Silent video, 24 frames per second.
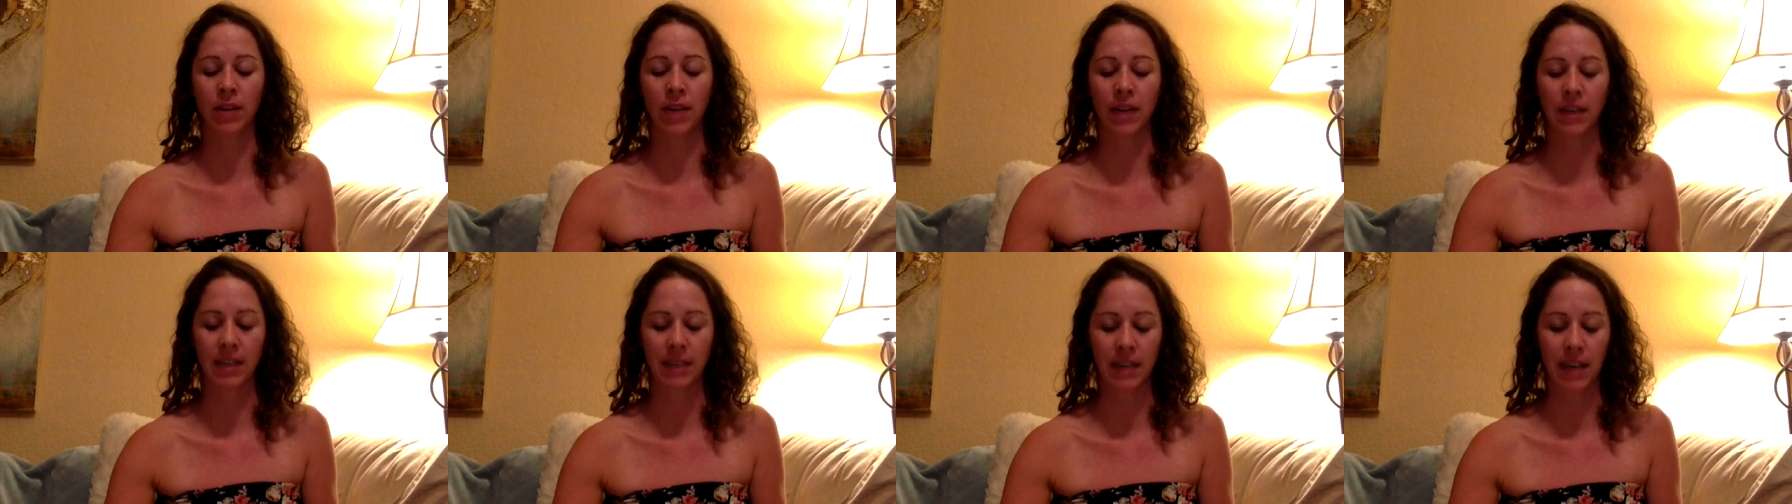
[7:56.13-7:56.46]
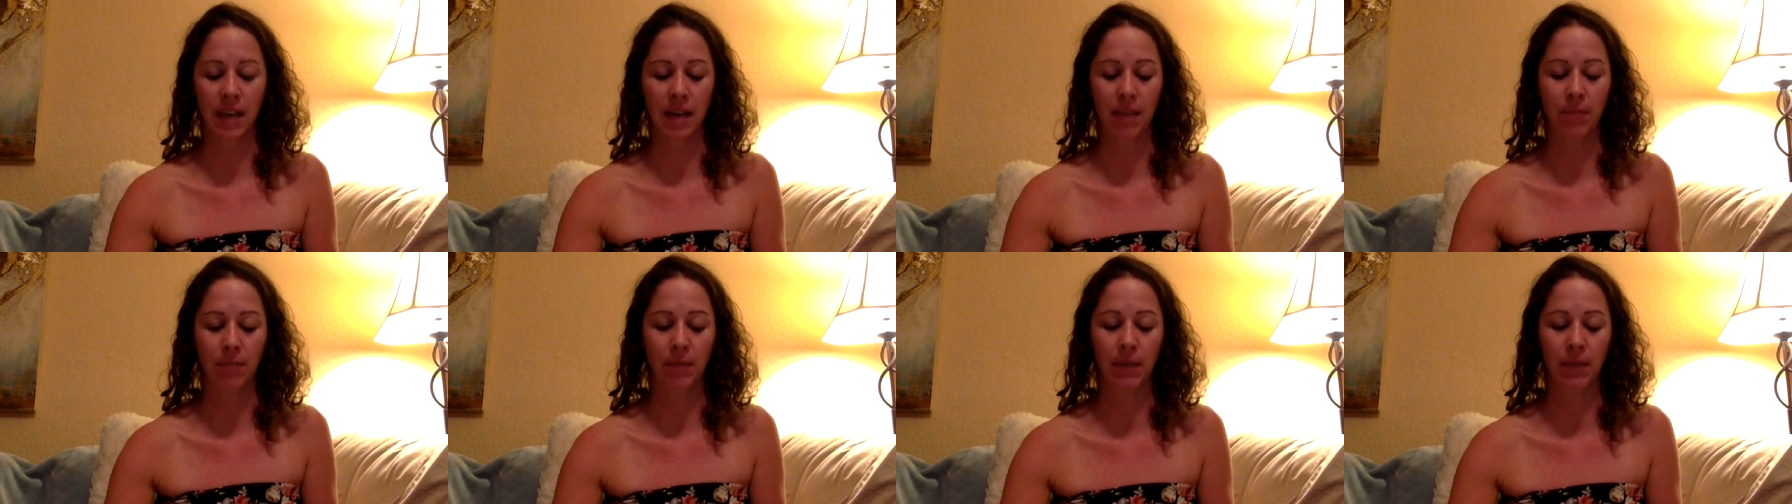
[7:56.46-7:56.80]

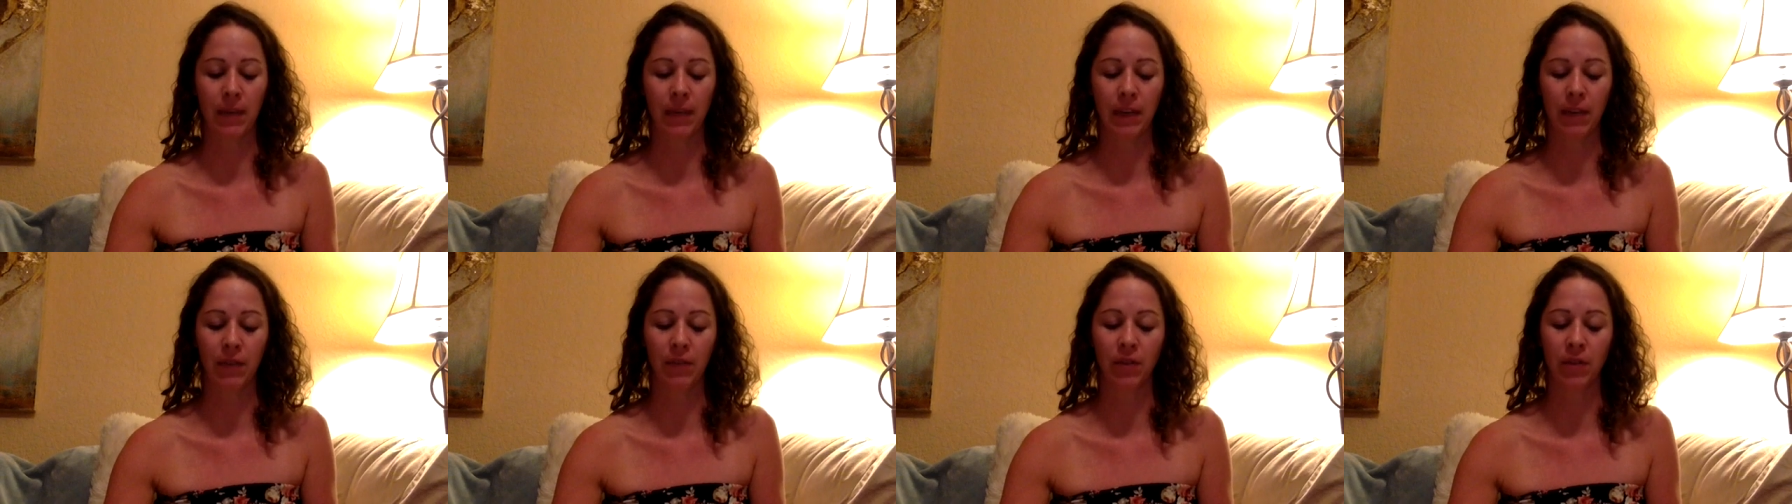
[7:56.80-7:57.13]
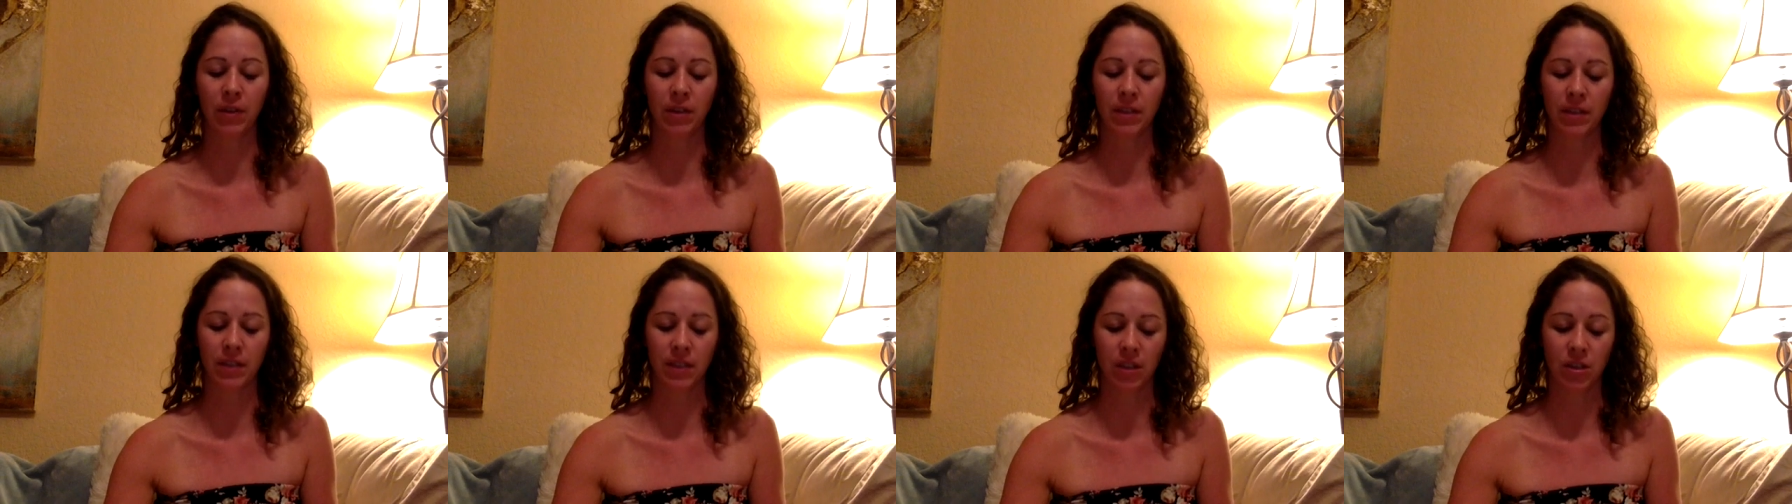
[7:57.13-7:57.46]
idea, belief, or
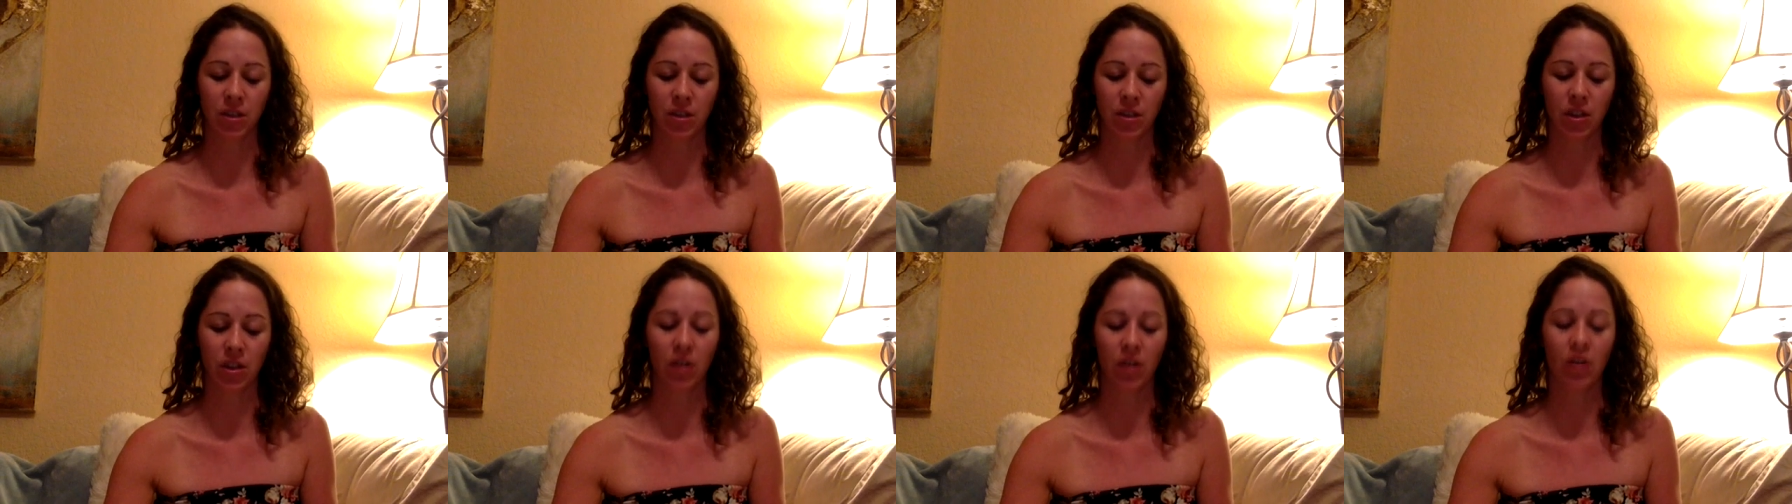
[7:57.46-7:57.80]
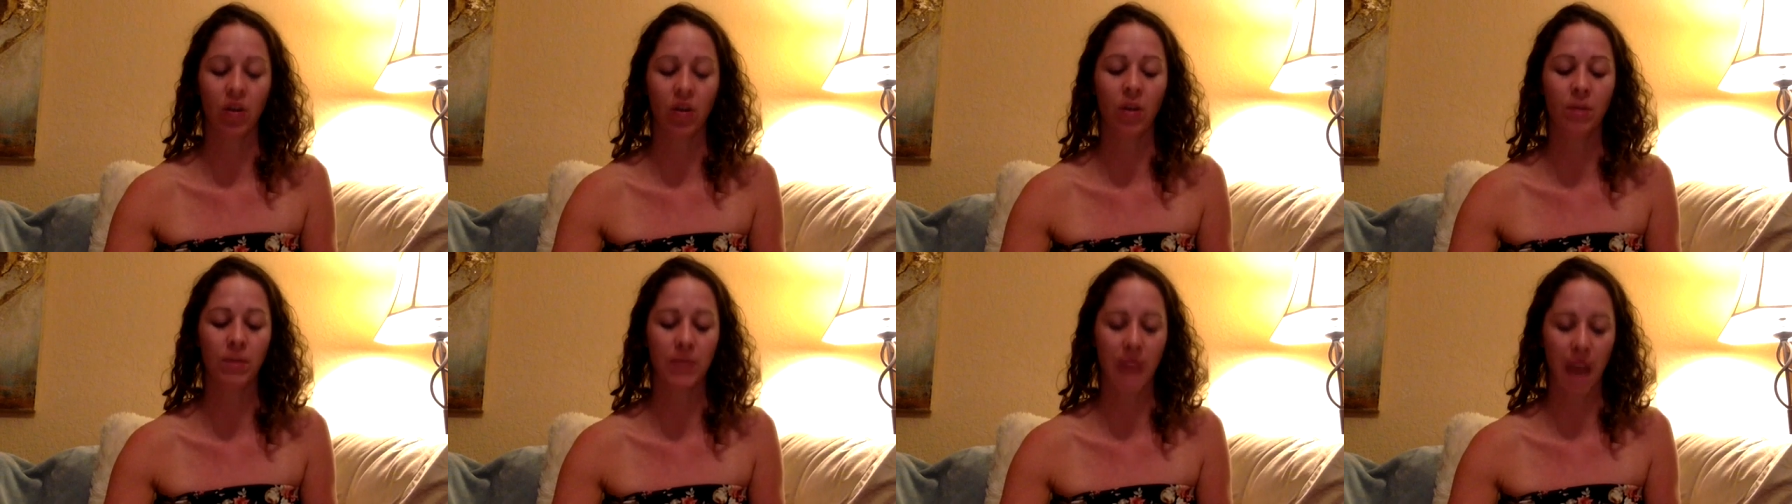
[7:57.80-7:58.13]
decision
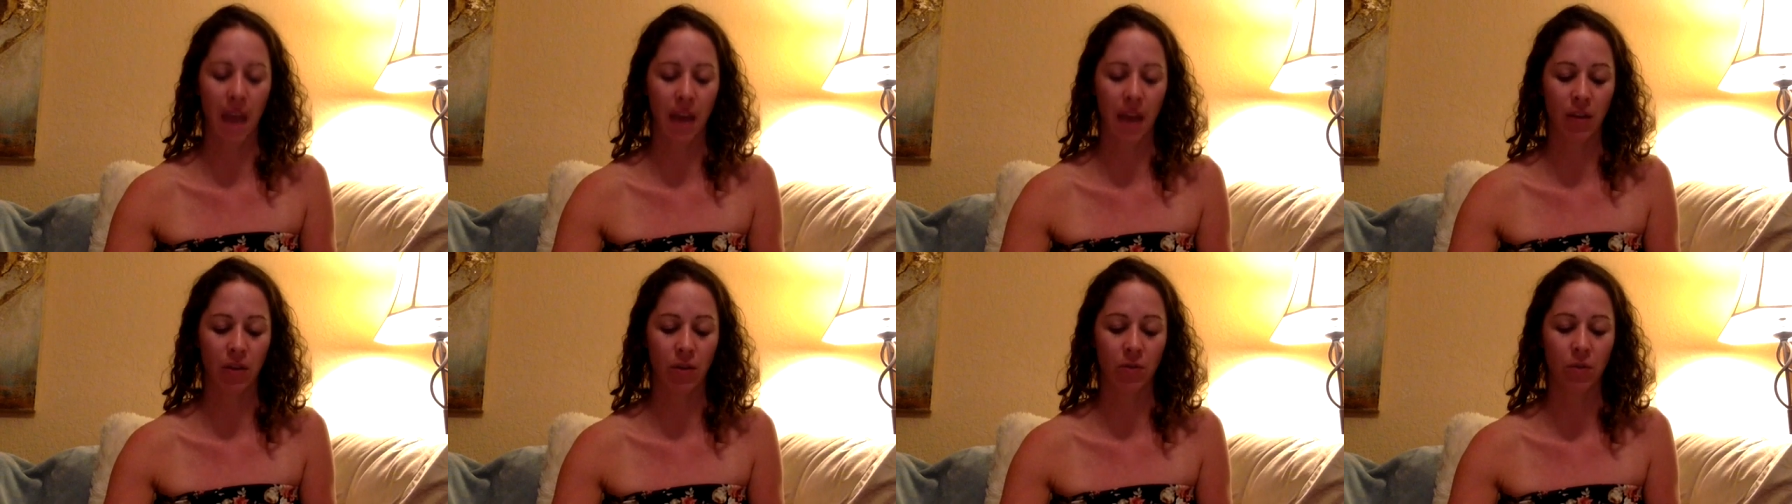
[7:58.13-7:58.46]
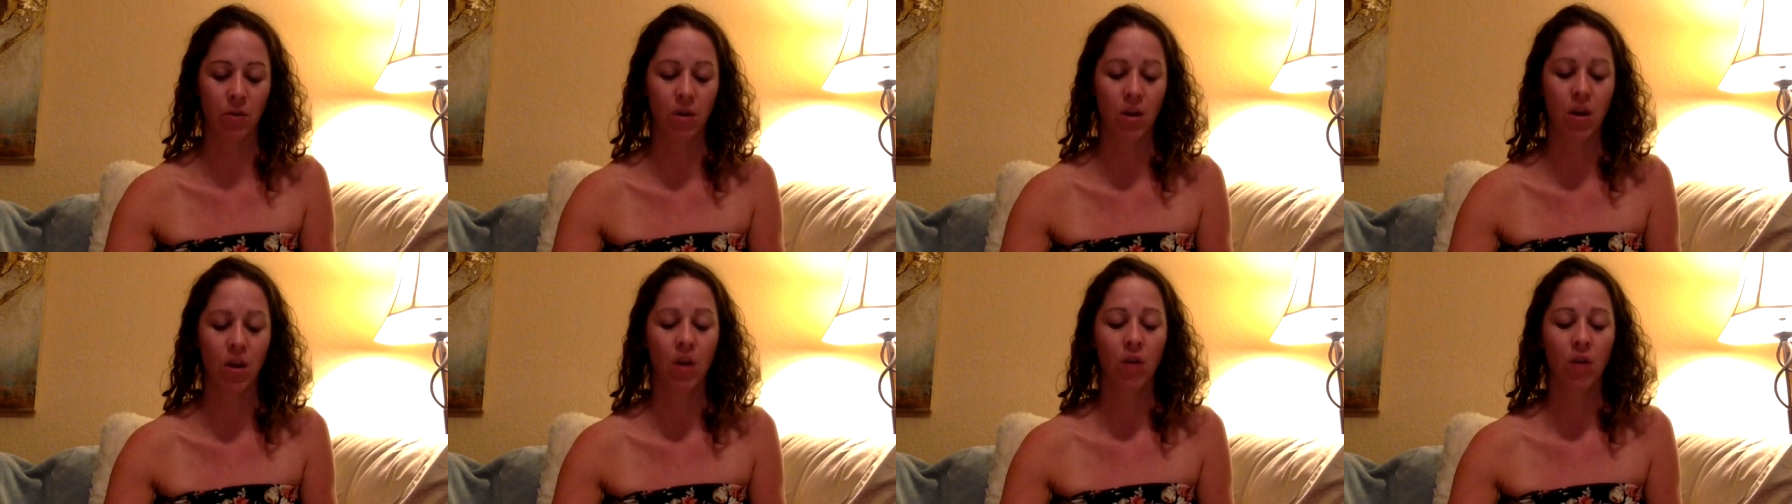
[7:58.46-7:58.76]
comes at you,